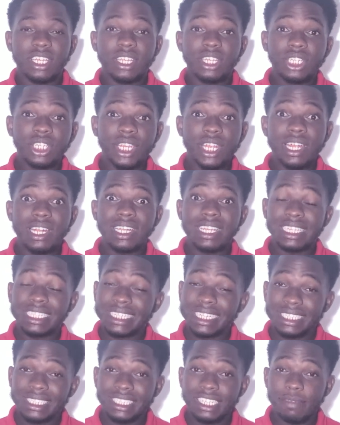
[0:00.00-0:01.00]
he shared, he
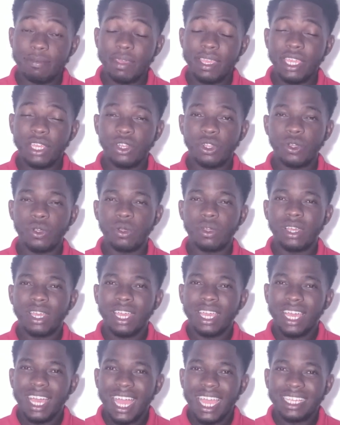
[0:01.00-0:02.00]
said to me, you know,
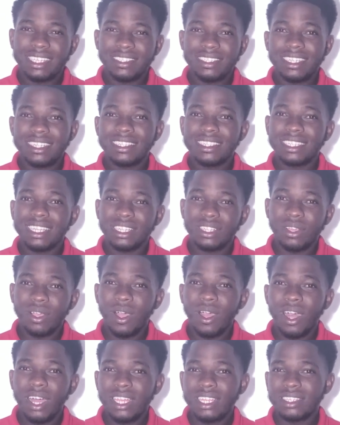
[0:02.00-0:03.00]
I sense that
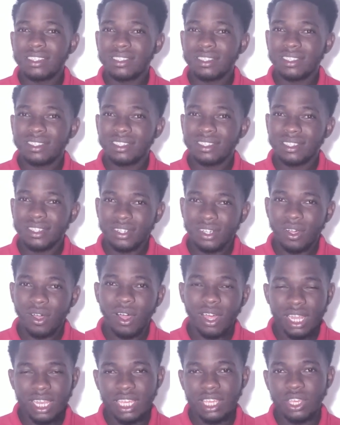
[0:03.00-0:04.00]
God is
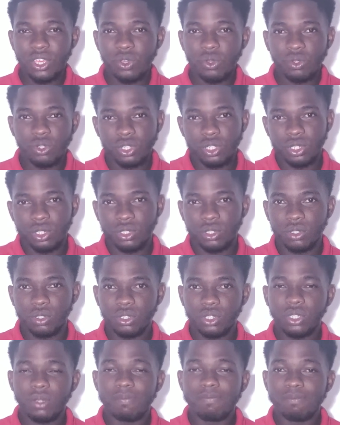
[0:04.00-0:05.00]
calling you
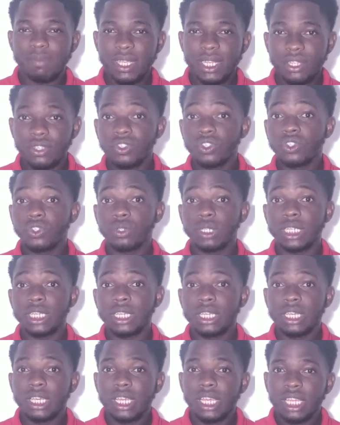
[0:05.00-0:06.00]
to, to
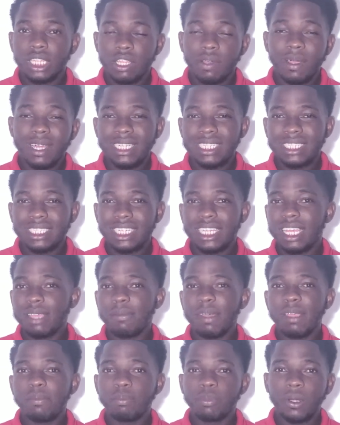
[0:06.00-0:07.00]
ministry. Now, at the
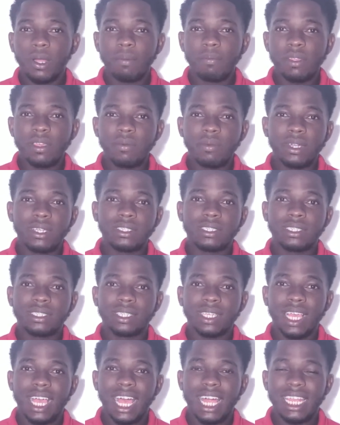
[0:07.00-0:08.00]
time, I probably
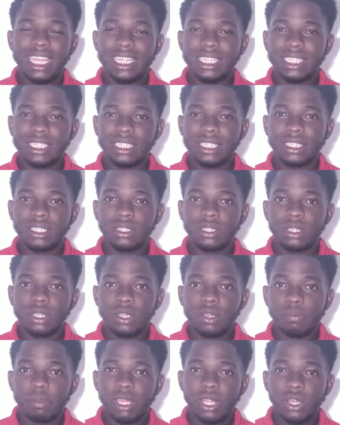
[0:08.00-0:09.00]
was a little
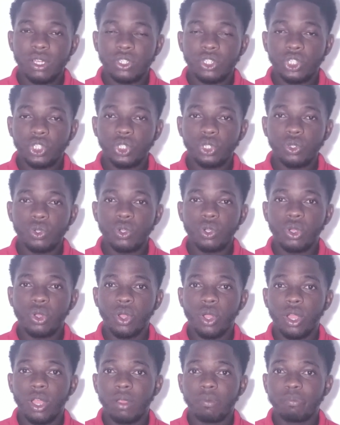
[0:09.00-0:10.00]
bit
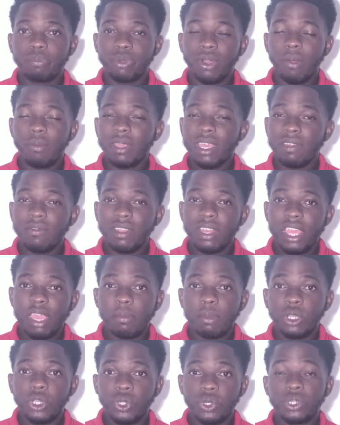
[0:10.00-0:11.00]
unsure or probably even
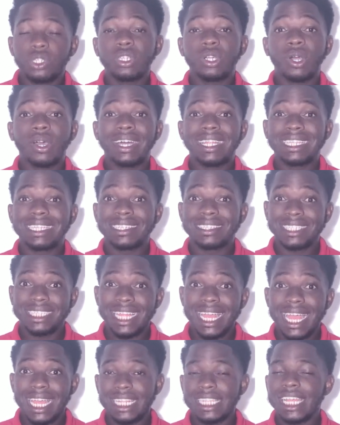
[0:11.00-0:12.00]
immature to
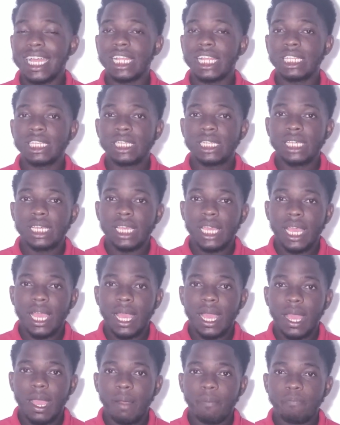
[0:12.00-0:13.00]
understand that.
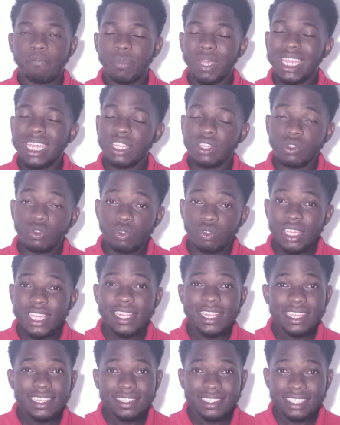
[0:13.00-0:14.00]
Um, but it
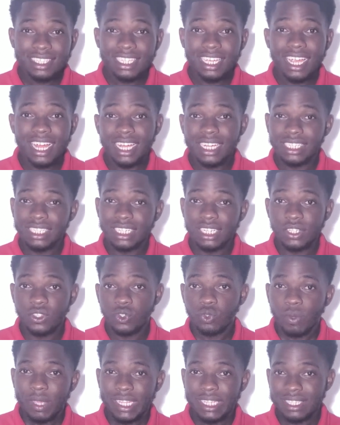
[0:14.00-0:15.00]
really started
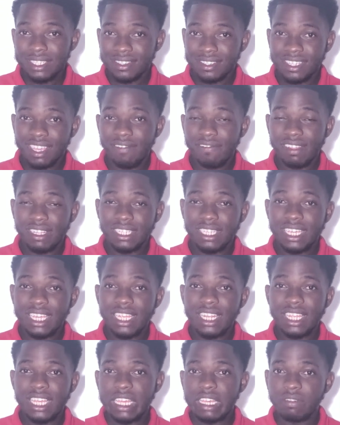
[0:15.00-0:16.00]
in
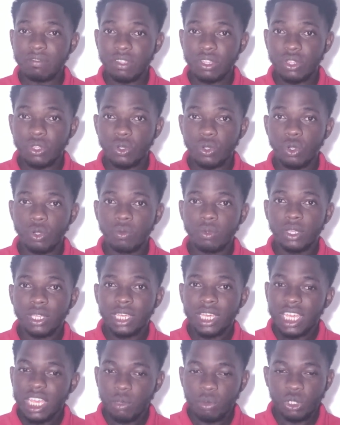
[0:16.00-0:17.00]
2017, even though
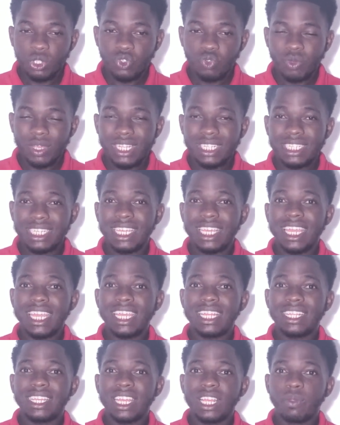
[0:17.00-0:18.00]
it was
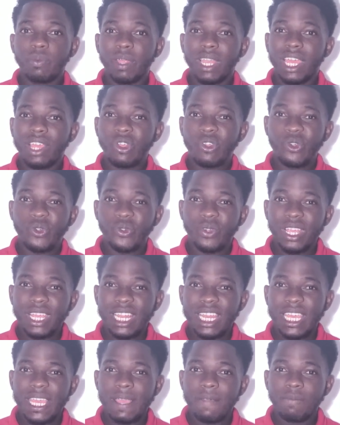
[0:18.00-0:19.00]
2018 when I
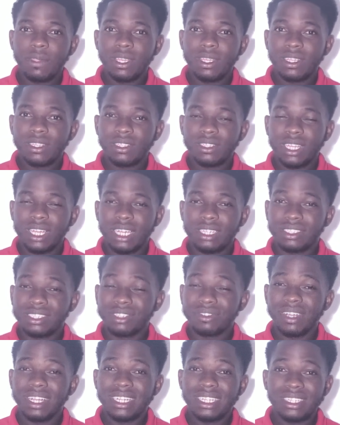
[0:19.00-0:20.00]
really I
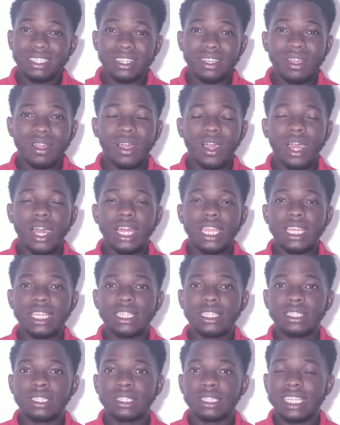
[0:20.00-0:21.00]
surrendered to God
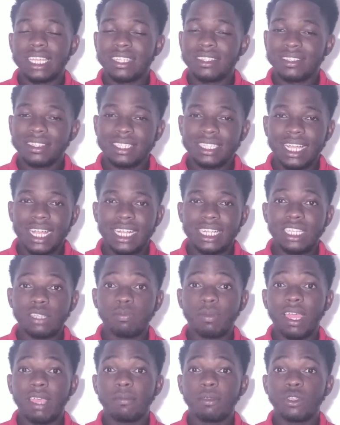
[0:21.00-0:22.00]
and then
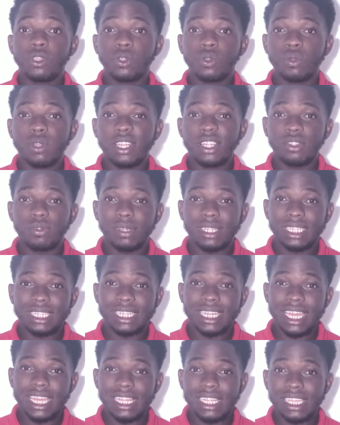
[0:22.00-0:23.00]
started Bible school in
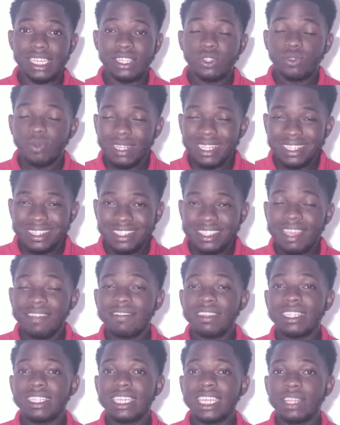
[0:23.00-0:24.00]
2019.
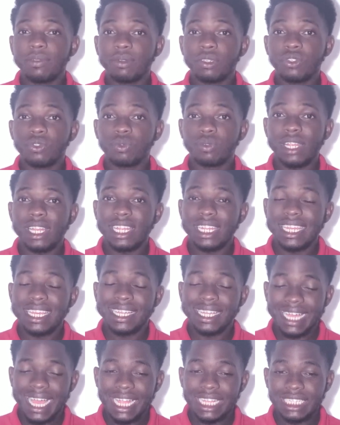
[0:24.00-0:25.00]
2017 was really
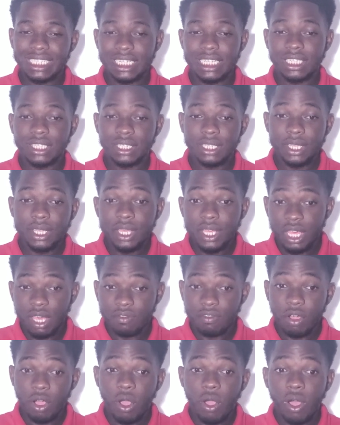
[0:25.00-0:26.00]
the catalyst
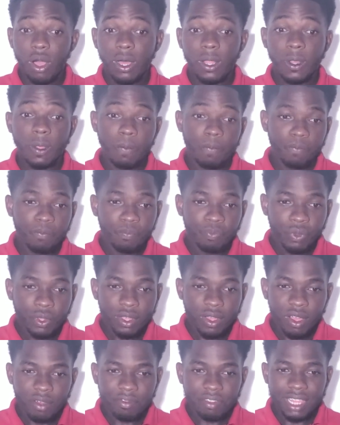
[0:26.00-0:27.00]
for all
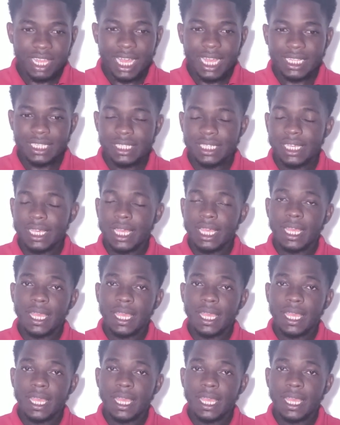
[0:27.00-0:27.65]
of that.